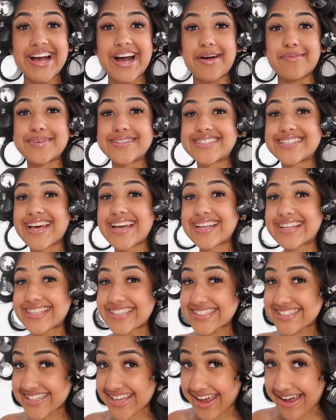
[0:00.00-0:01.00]
I'm gonna take
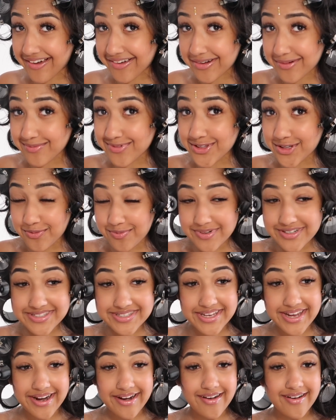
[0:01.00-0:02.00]
these down. I'm super
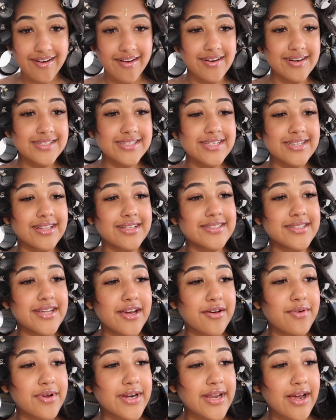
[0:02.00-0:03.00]
scared. Honestly, let's
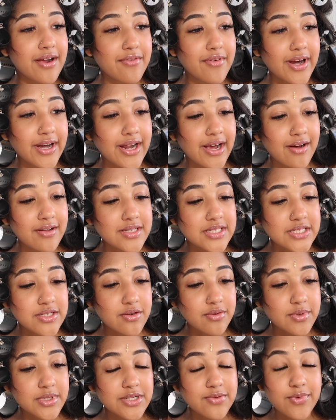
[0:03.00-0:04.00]
take one down right now and see
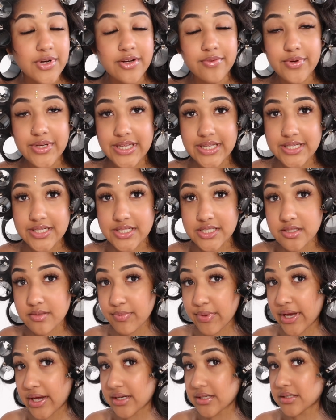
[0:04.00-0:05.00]
what we, can
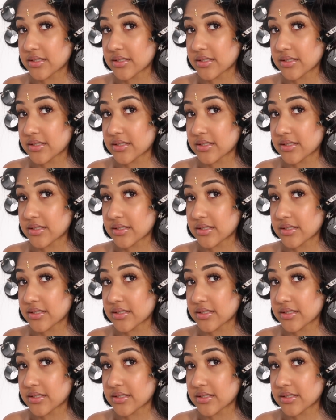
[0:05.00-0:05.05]
expect.